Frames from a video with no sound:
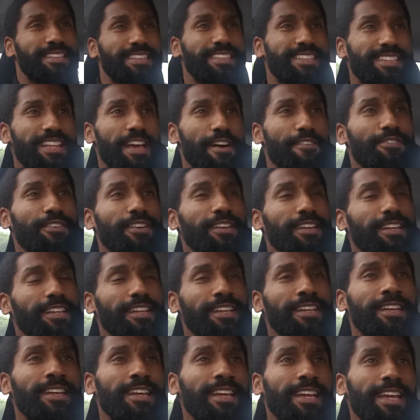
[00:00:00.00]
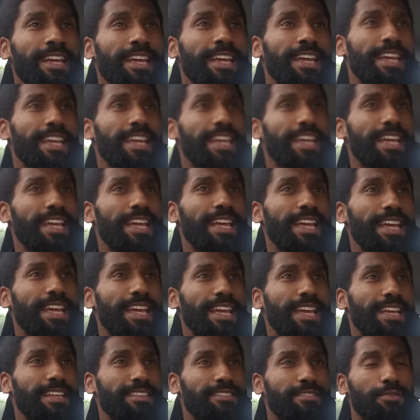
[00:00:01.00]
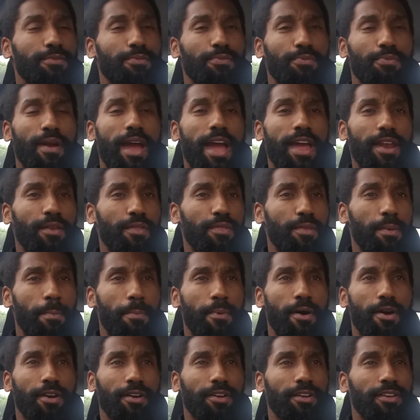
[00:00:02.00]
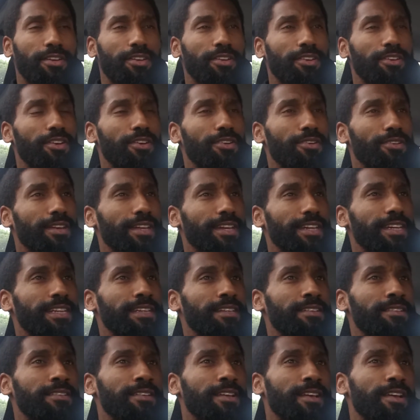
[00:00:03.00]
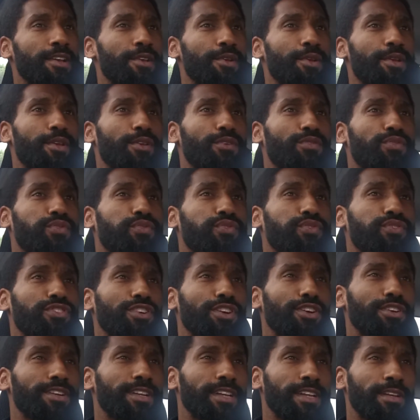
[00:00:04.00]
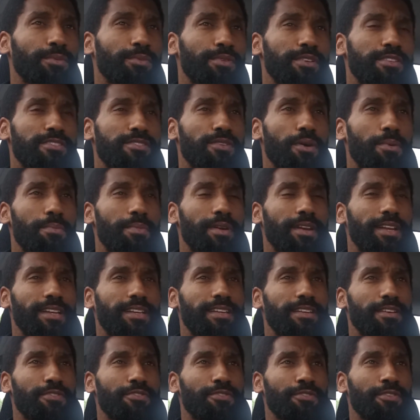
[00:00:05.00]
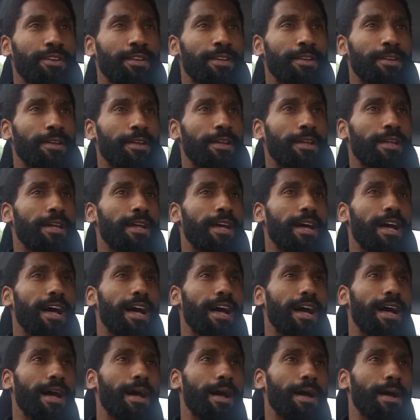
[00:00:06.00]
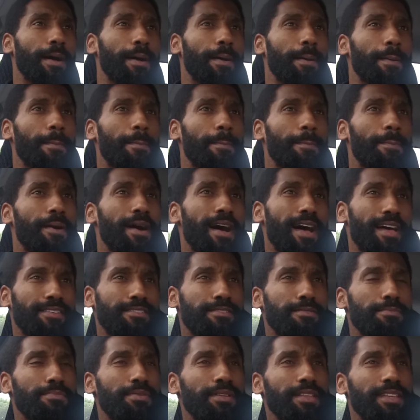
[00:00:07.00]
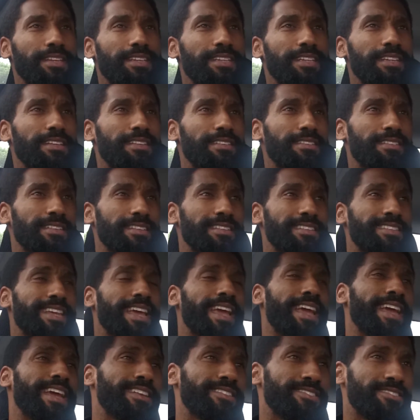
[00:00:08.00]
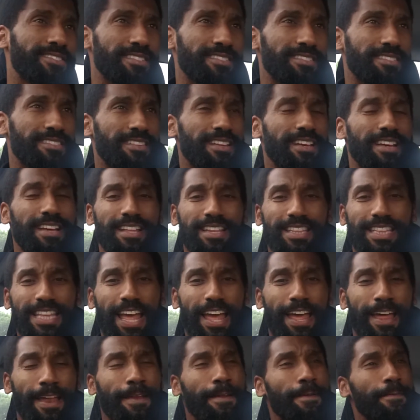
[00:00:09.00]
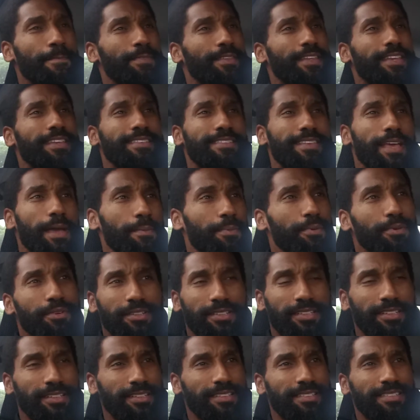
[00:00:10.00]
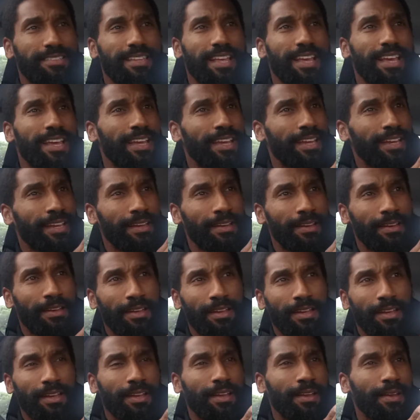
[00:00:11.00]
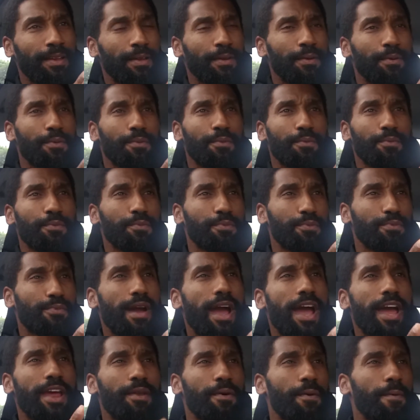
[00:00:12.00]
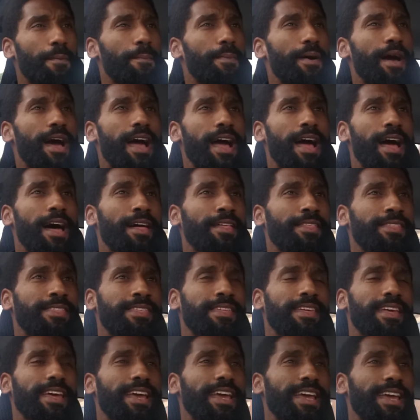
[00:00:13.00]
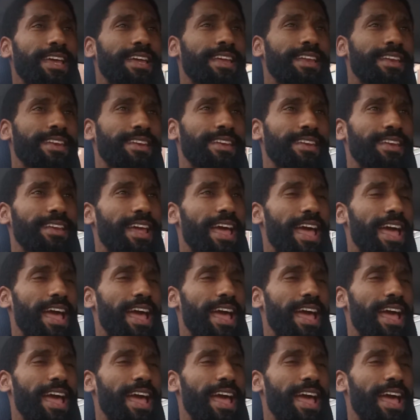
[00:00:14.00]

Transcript: definitely hits it right on the mark. Like he's flirting with so many different possibilities and tangents that he's able to stay right on path. And